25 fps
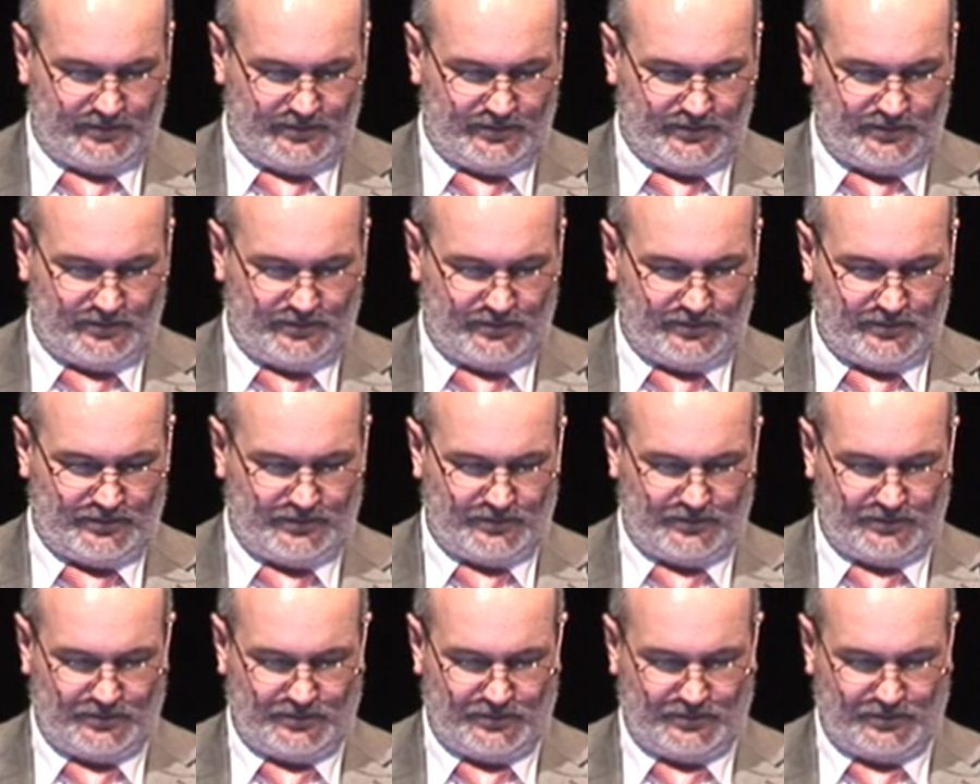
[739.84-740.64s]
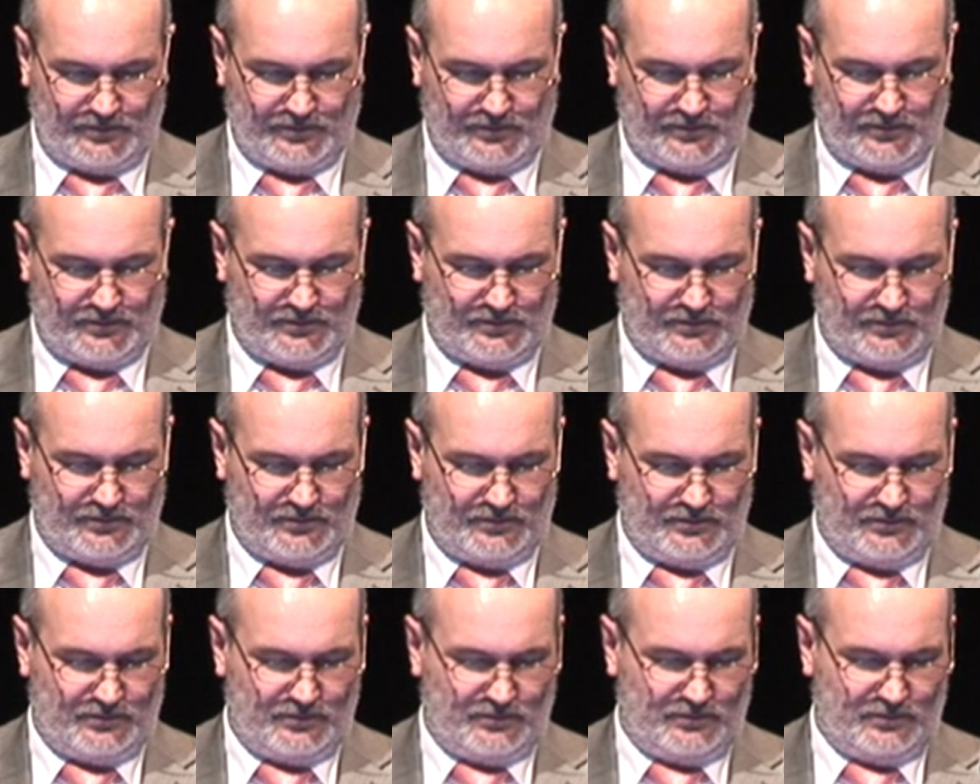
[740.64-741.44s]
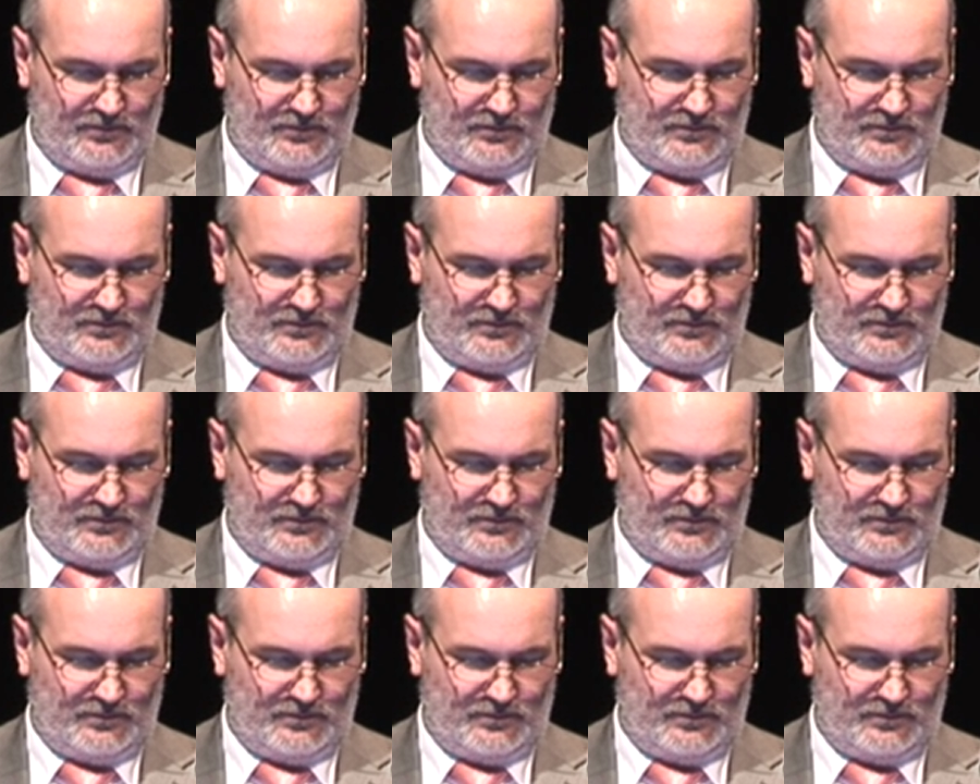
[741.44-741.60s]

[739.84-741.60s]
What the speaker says: [no speech]